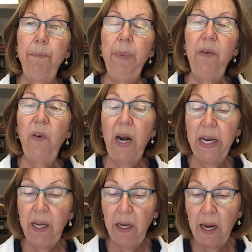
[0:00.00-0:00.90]
before I
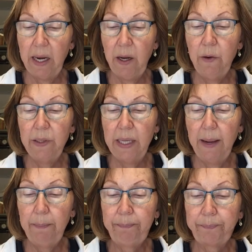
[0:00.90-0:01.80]
use
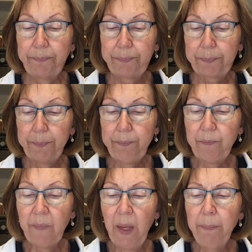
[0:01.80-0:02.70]
them,
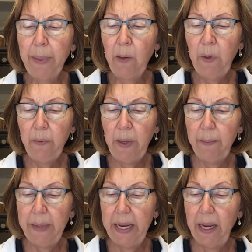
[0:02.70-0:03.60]
but we will
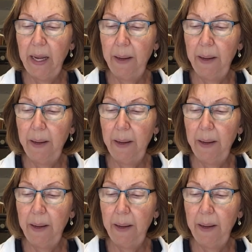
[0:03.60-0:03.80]
be